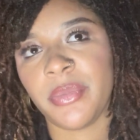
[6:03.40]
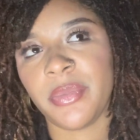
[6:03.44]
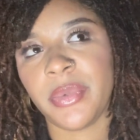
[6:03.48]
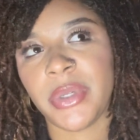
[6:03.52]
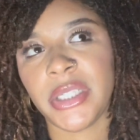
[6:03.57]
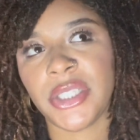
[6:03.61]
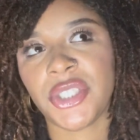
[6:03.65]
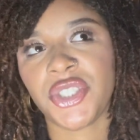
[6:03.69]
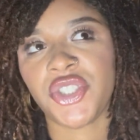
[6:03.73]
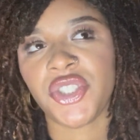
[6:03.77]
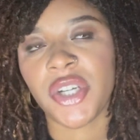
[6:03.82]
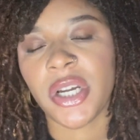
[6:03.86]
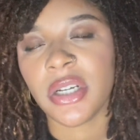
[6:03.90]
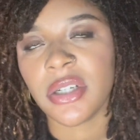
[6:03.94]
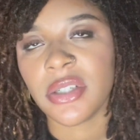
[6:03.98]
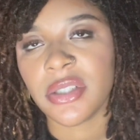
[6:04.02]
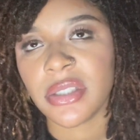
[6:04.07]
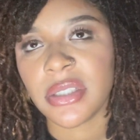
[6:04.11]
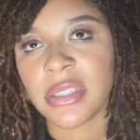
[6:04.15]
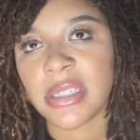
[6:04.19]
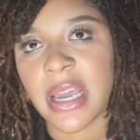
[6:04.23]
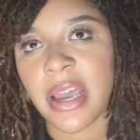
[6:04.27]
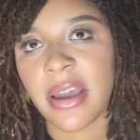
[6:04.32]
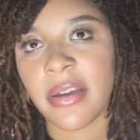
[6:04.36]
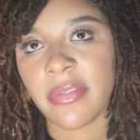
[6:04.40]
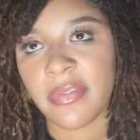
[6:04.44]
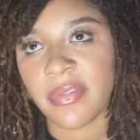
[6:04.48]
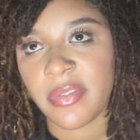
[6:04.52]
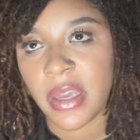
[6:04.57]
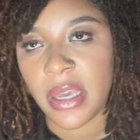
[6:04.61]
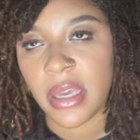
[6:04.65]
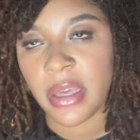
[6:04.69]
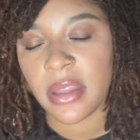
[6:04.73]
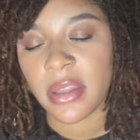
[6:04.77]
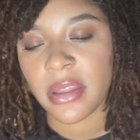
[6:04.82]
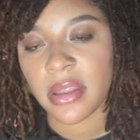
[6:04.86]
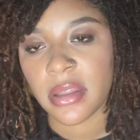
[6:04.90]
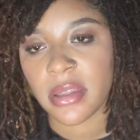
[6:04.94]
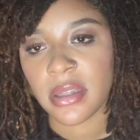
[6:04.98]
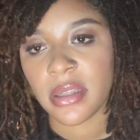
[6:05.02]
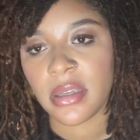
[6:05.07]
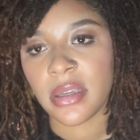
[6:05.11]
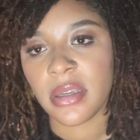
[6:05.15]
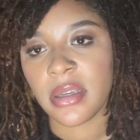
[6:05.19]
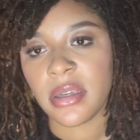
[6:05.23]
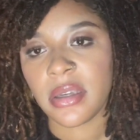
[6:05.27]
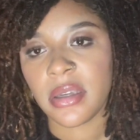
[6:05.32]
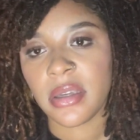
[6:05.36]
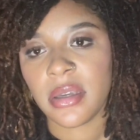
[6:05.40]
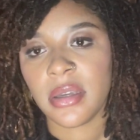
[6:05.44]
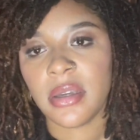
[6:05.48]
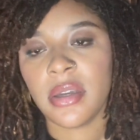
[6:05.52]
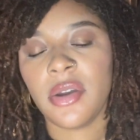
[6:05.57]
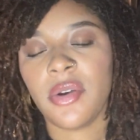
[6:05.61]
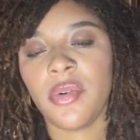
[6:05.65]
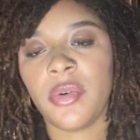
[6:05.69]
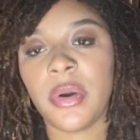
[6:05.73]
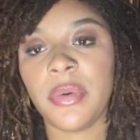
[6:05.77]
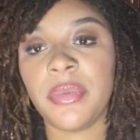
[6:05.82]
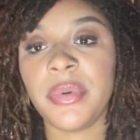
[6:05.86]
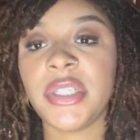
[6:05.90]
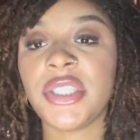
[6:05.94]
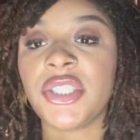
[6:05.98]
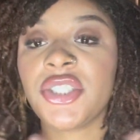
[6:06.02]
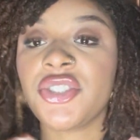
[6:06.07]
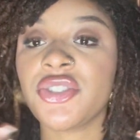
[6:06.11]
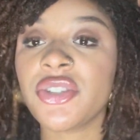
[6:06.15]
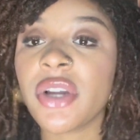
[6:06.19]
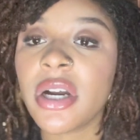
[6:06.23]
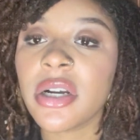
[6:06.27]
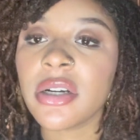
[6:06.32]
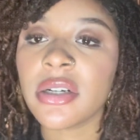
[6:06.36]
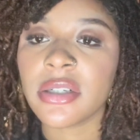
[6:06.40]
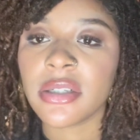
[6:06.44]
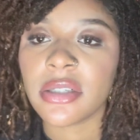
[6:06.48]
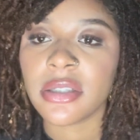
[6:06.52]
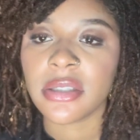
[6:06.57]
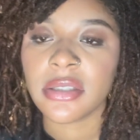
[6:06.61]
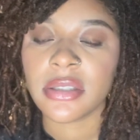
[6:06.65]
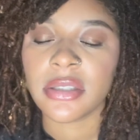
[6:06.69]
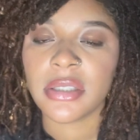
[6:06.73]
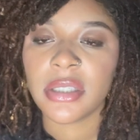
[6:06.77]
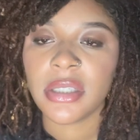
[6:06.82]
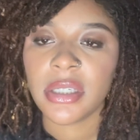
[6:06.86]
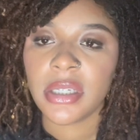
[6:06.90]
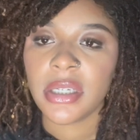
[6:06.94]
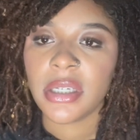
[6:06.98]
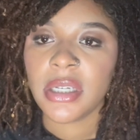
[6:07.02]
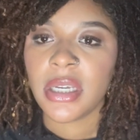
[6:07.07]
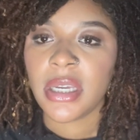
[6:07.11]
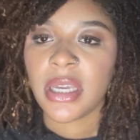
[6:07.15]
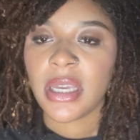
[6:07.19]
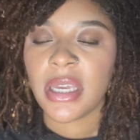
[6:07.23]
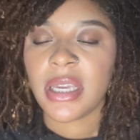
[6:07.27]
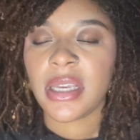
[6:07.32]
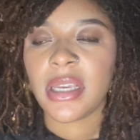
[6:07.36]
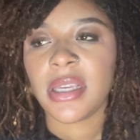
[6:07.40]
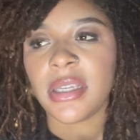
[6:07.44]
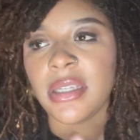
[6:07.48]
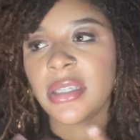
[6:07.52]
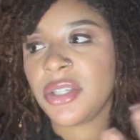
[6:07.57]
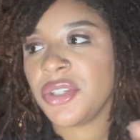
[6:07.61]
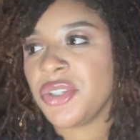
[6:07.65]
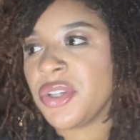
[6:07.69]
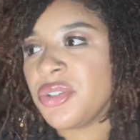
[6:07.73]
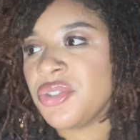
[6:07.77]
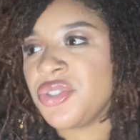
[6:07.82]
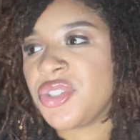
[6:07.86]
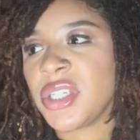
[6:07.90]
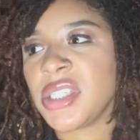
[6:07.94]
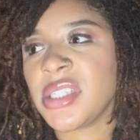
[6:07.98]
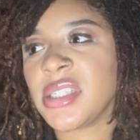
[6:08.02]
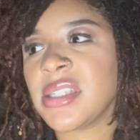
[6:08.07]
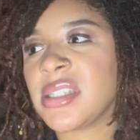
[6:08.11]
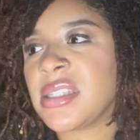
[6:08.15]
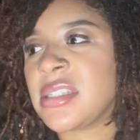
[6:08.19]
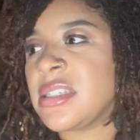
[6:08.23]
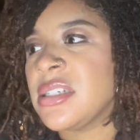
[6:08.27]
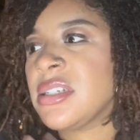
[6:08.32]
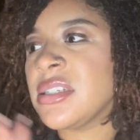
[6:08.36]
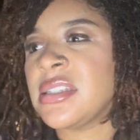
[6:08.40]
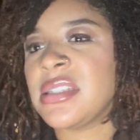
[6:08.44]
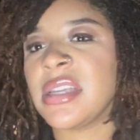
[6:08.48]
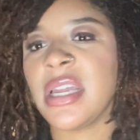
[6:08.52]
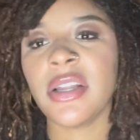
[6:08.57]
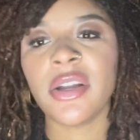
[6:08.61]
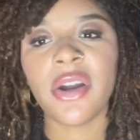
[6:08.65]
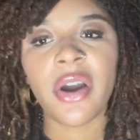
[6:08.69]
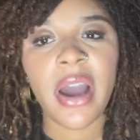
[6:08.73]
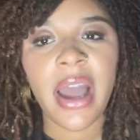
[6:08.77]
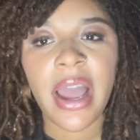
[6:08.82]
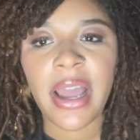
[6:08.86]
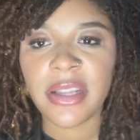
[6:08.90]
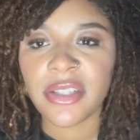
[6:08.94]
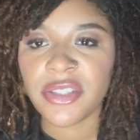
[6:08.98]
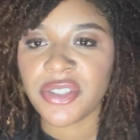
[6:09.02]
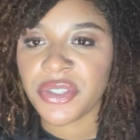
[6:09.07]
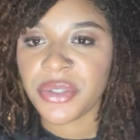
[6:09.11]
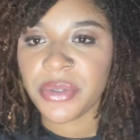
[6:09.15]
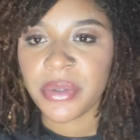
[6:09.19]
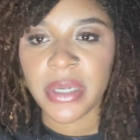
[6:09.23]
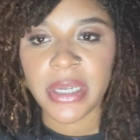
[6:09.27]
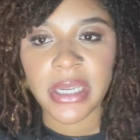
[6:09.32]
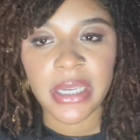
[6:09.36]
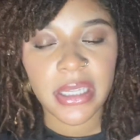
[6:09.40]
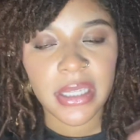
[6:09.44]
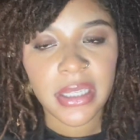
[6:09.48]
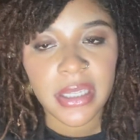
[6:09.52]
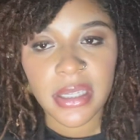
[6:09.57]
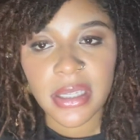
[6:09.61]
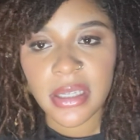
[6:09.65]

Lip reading: we struggle to have faith. When we struggle, Jesus still said, go ahead, do it.